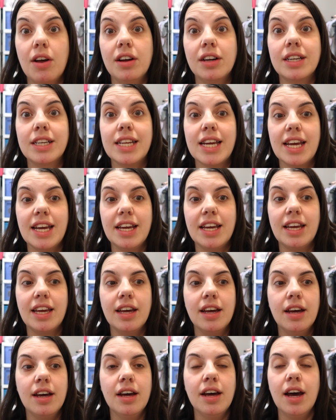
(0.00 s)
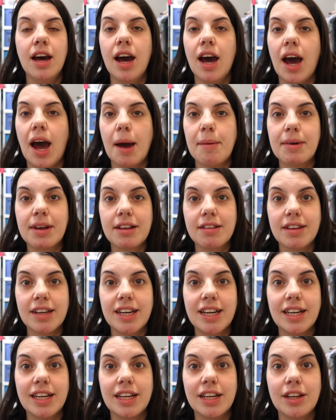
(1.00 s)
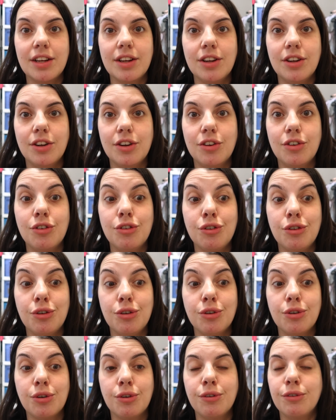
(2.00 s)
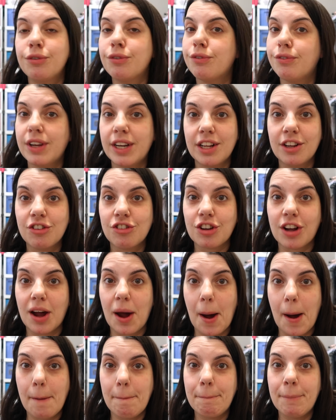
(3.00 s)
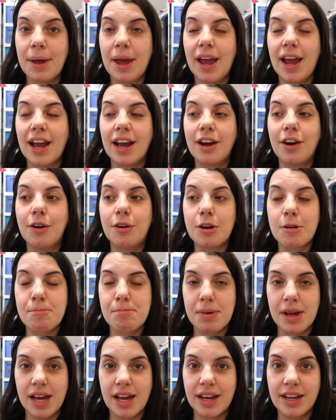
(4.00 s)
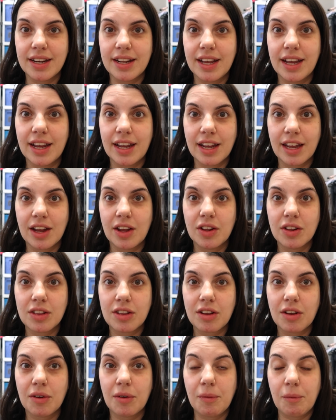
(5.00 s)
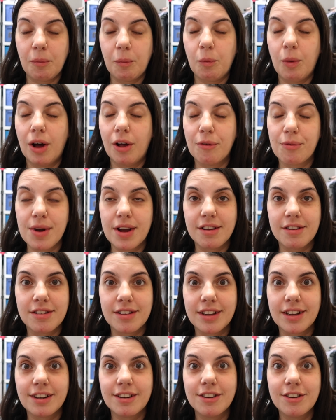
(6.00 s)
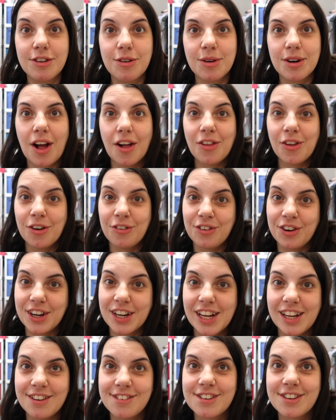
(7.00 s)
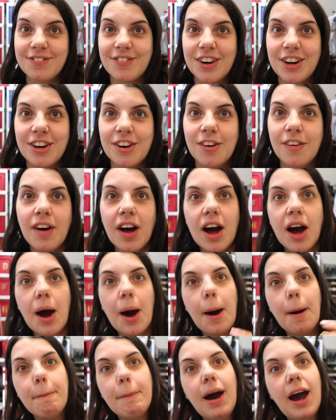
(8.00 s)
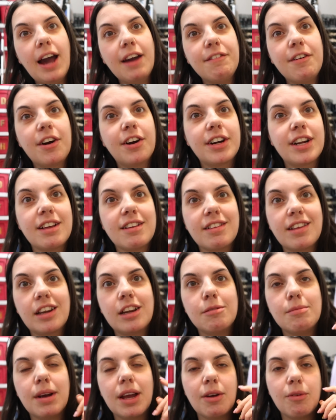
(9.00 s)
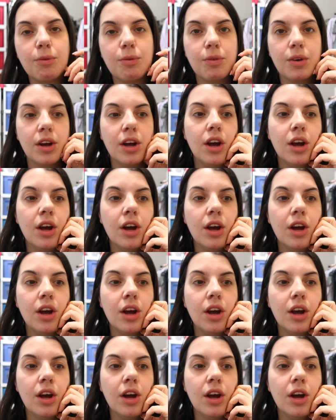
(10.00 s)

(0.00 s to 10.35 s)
long day. I'm excited to finish up and go to bed and get well rested to do it all over again tomorrow. I've already set up my